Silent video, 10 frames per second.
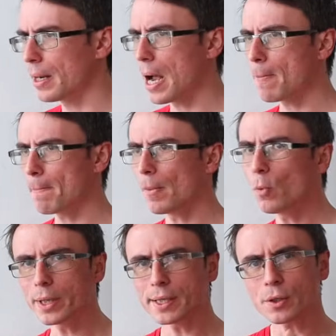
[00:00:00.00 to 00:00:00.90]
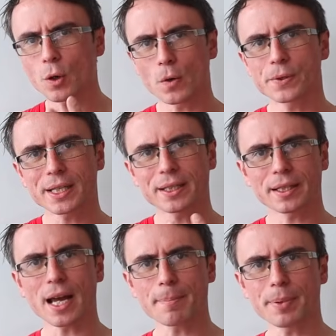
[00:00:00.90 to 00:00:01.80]
Now, what is causing the
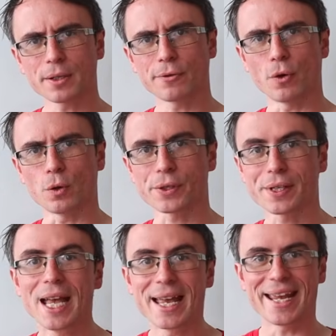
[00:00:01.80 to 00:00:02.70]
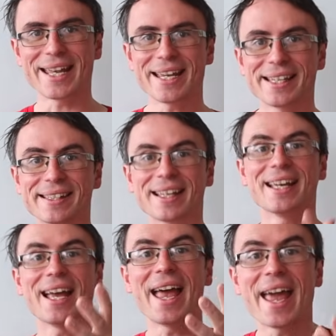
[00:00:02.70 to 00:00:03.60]
damping force? It is
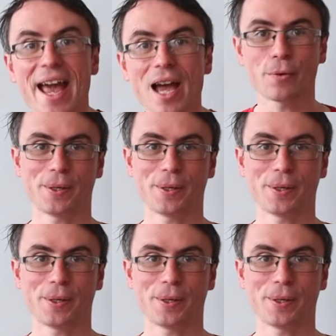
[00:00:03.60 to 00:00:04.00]
air